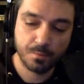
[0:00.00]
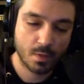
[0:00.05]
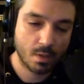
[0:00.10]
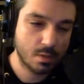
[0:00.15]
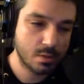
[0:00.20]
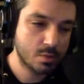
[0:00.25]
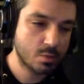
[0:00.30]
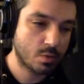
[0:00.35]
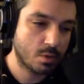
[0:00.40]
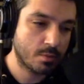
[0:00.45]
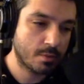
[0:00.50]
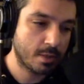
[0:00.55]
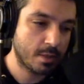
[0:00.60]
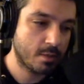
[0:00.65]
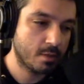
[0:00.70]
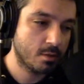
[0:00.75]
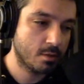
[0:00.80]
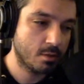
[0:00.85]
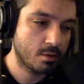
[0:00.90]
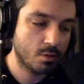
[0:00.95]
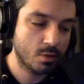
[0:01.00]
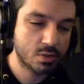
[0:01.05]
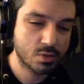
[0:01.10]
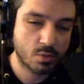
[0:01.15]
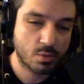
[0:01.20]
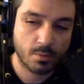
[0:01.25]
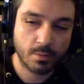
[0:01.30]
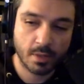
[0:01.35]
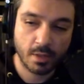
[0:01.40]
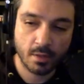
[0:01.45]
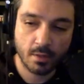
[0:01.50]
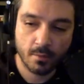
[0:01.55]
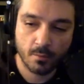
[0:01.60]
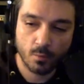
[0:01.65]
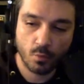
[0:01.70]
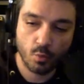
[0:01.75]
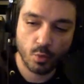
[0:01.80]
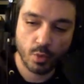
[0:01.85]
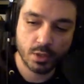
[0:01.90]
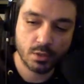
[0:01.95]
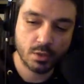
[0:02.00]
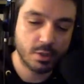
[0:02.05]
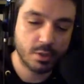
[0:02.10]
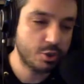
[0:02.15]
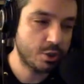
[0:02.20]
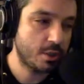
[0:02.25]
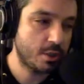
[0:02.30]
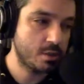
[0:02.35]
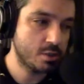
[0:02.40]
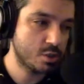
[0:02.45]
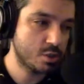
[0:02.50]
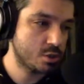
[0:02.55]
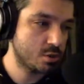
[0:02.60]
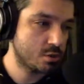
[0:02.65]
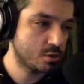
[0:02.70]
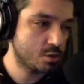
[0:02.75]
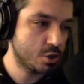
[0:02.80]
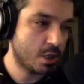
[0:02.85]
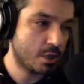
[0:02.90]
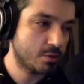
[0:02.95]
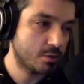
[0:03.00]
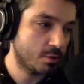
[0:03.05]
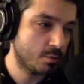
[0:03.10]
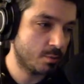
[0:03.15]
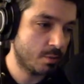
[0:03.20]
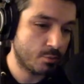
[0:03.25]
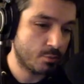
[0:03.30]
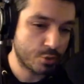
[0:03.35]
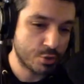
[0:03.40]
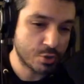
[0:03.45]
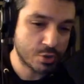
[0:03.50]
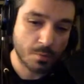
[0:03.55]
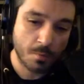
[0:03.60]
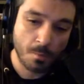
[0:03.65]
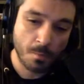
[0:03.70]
It's one of my weirdly cherished childhood memories.